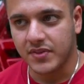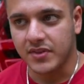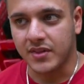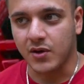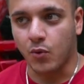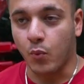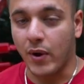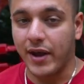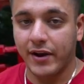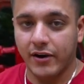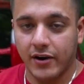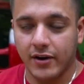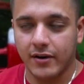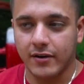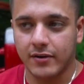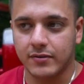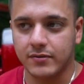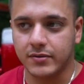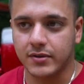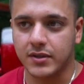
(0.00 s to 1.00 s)
the
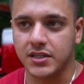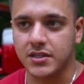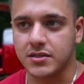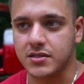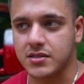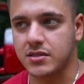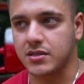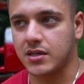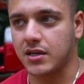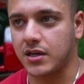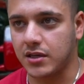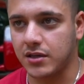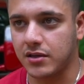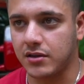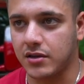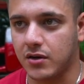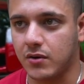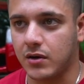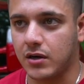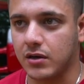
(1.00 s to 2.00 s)
winner, because
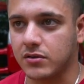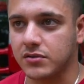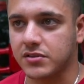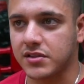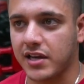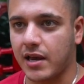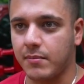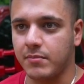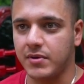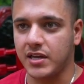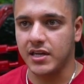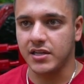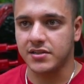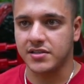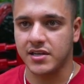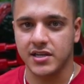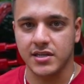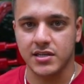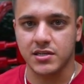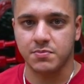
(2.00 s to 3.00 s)
you know, Uncle Sam needs
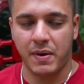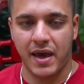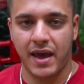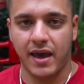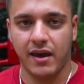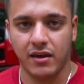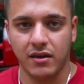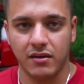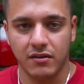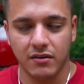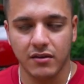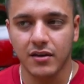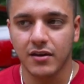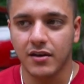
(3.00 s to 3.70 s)
his pay,